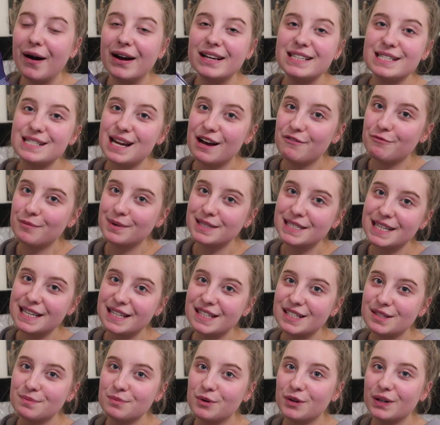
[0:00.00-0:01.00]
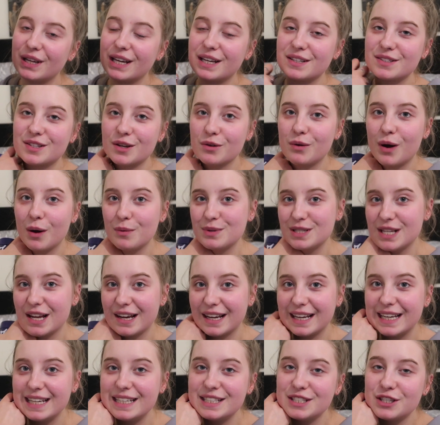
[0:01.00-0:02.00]
I did have my tea this morning, so I was
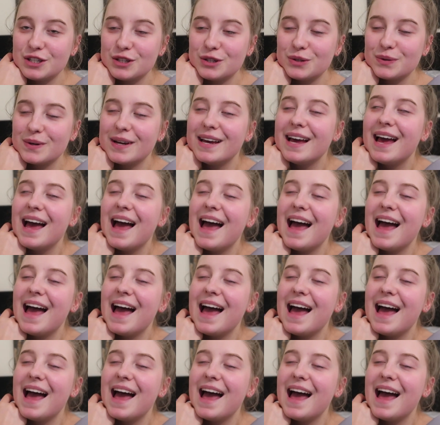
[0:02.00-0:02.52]
lucky to